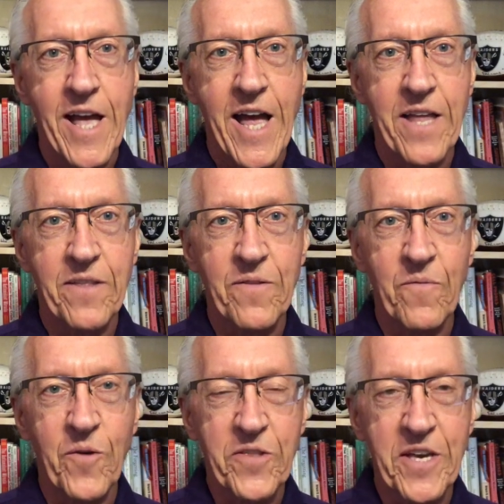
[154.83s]

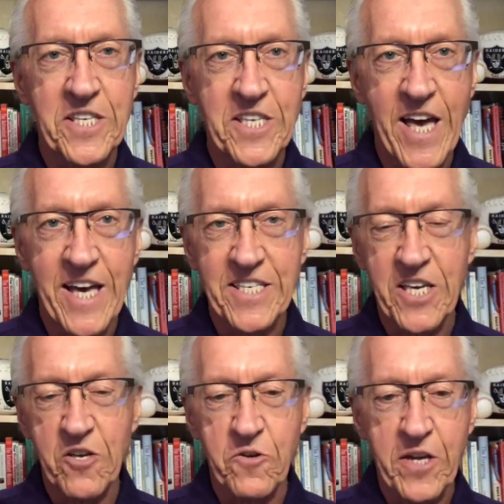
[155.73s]
And what they say is
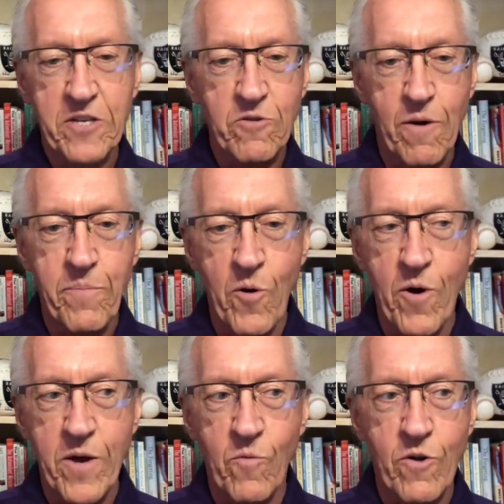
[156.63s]
that you'll get to a
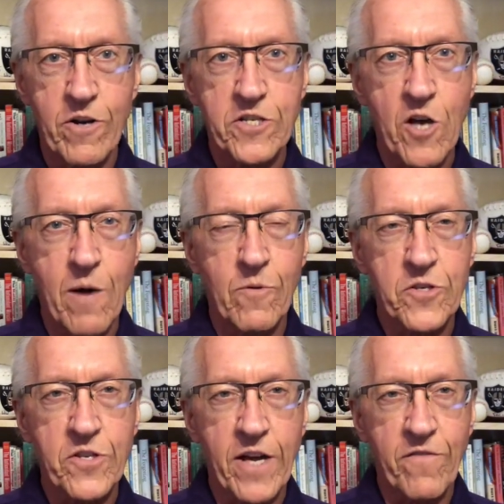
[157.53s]
point where it's
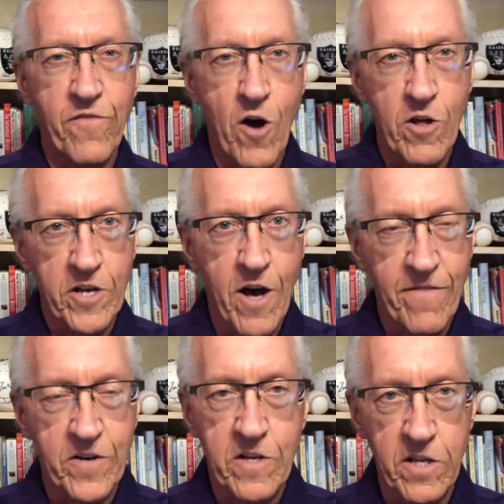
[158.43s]
almost like falling
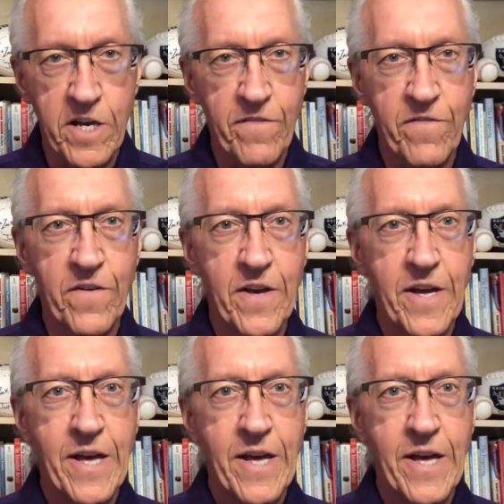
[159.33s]
off a cliff,